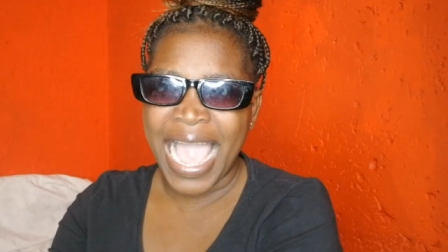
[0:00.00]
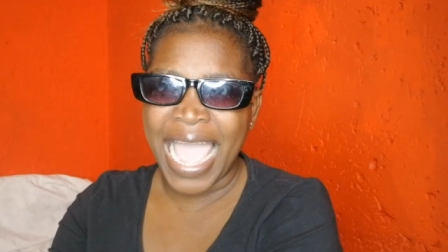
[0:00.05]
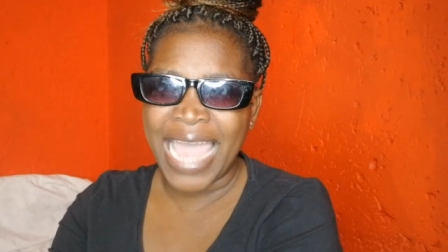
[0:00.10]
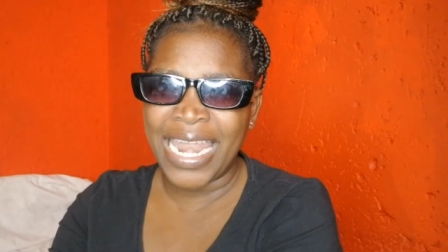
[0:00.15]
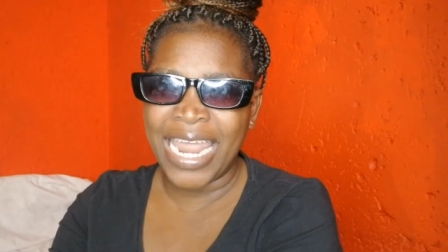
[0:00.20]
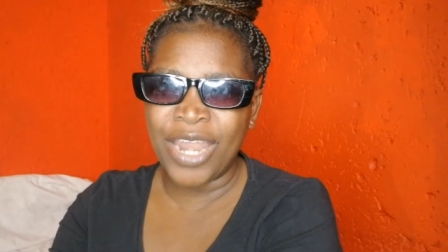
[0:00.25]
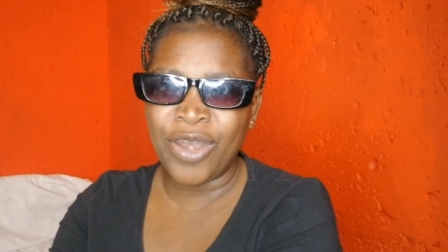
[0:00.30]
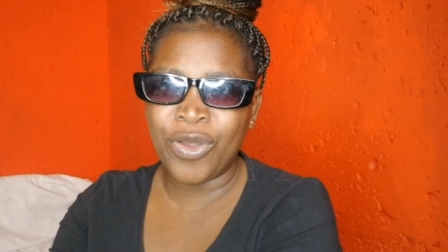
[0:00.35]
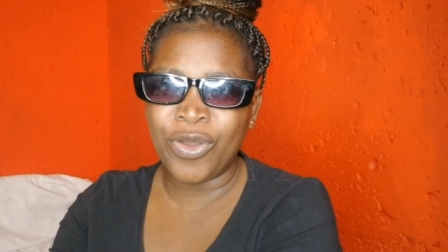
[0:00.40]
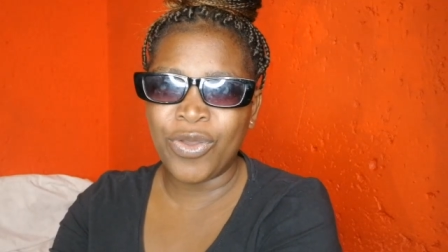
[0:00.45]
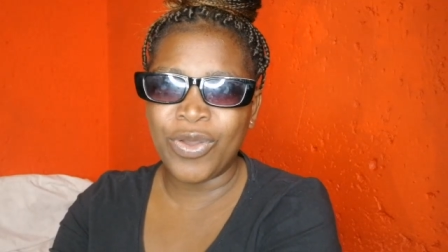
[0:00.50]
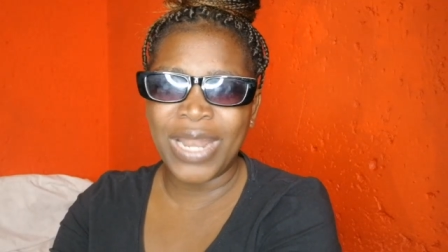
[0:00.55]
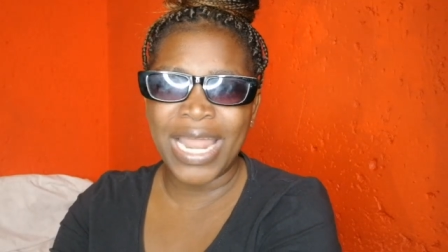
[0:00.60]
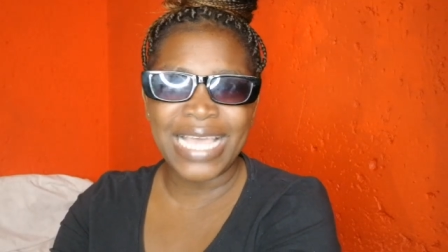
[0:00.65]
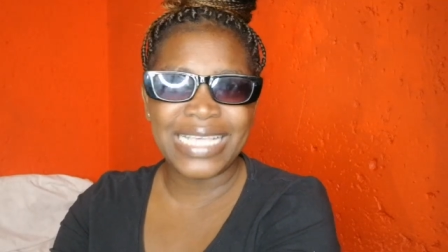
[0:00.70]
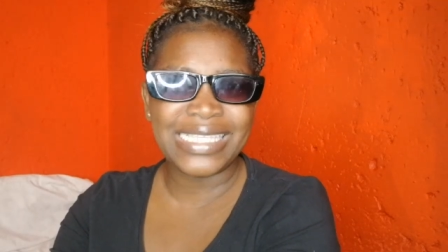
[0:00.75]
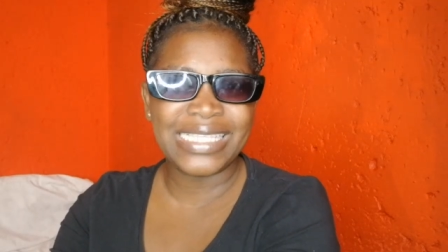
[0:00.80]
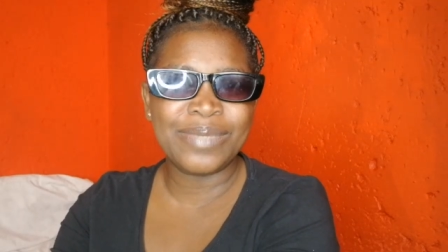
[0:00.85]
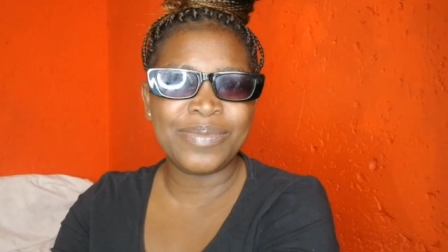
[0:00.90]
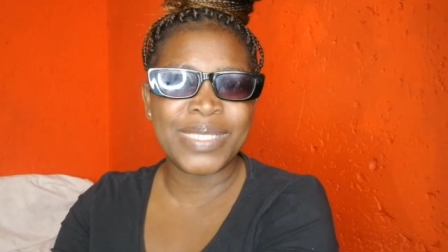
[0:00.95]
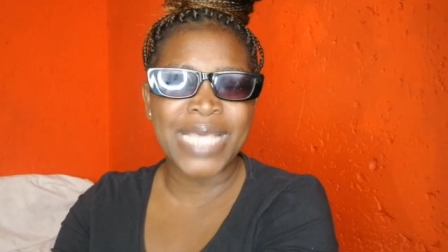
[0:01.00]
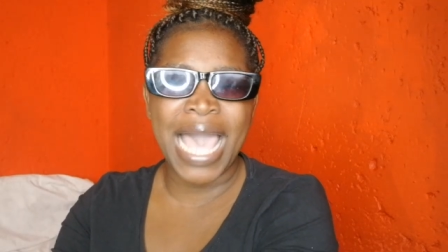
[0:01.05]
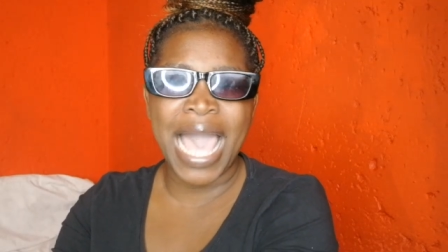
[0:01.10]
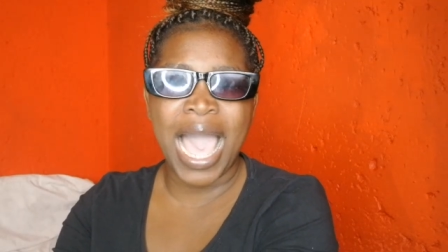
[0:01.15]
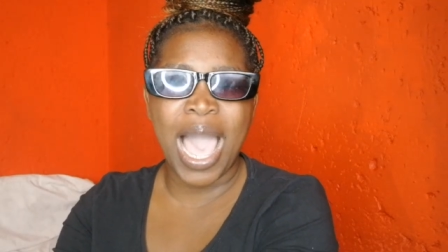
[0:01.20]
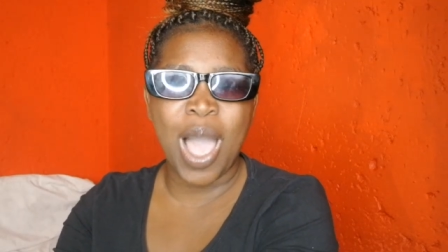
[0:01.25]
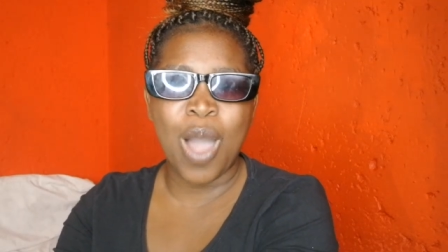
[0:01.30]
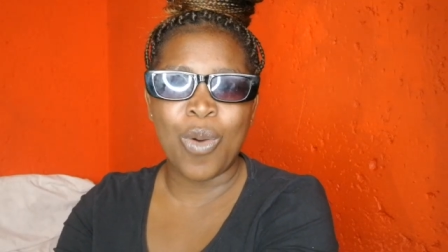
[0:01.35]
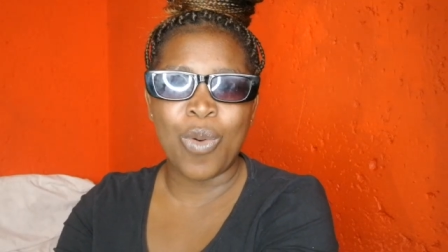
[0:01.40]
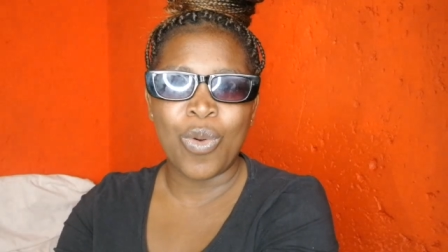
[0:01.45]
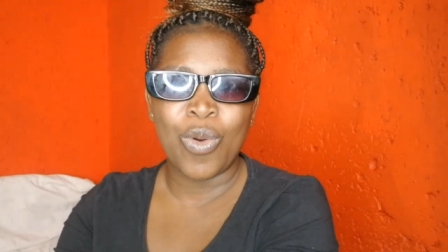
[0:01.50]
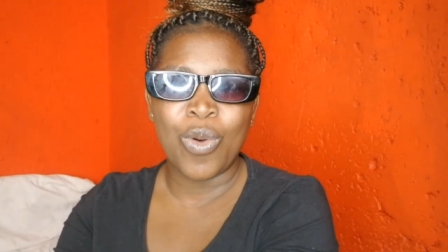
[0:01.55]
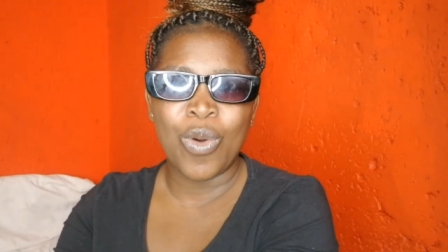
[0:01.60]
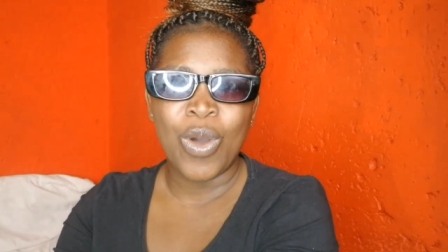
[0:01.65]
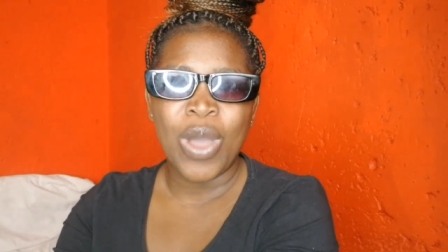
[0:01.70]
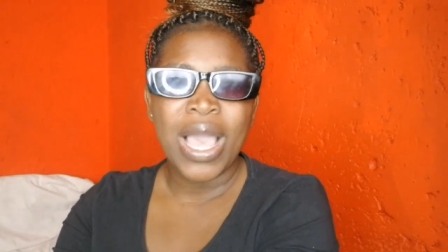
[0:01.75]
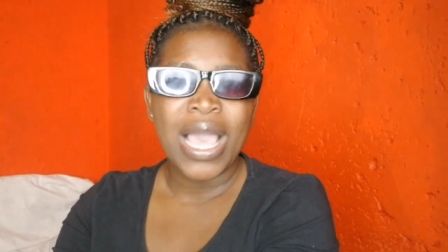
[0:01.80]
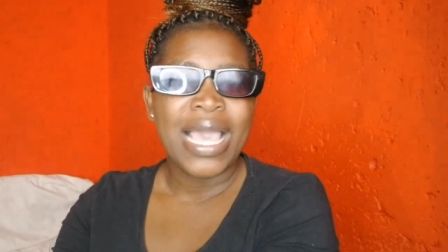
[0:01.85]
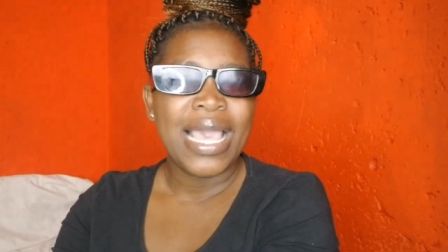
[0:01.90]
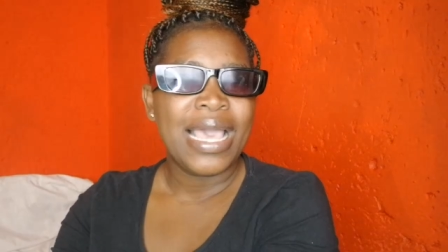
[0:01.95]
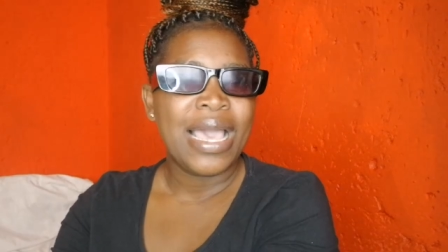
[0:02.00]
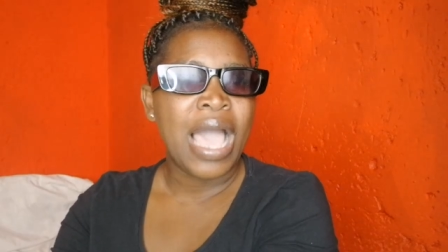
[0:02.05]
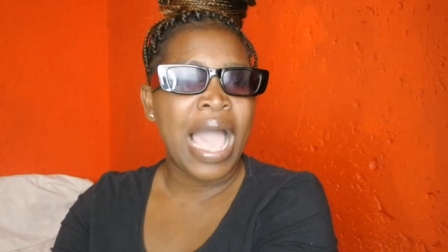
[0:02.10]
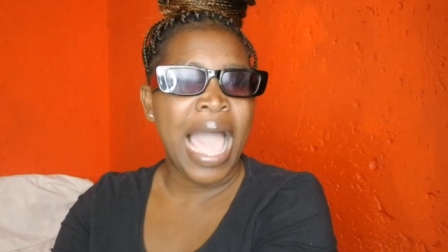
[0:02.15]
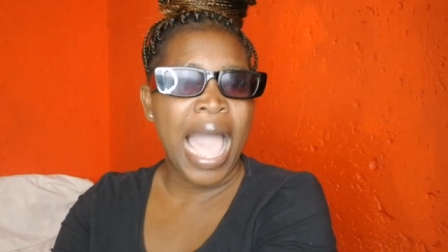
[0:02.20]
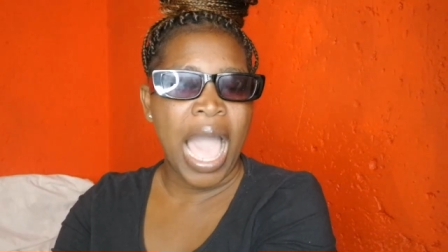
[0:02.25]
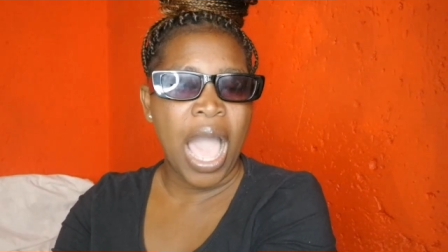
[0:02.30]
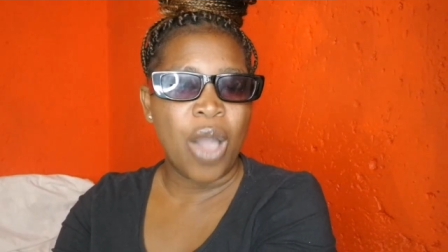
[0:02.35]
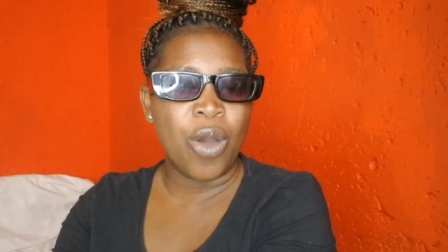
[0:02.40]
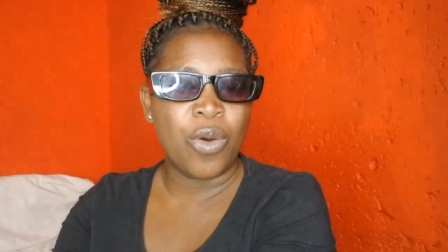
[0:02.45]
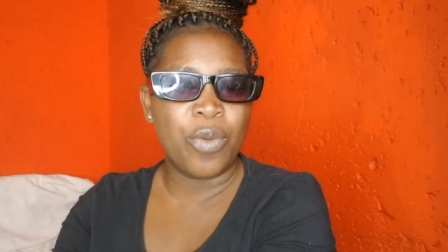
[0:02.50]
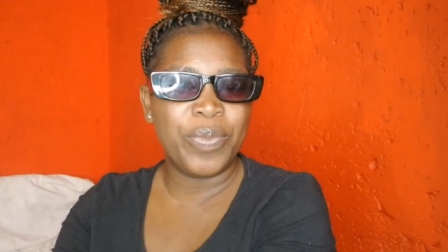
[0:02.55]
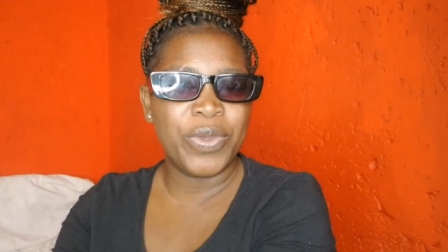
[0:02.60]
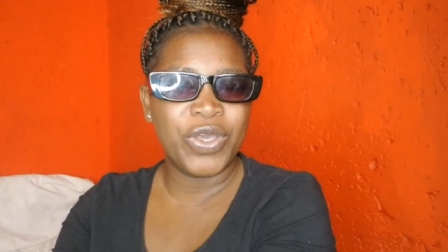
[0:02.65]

And I know you're like, Sims, how?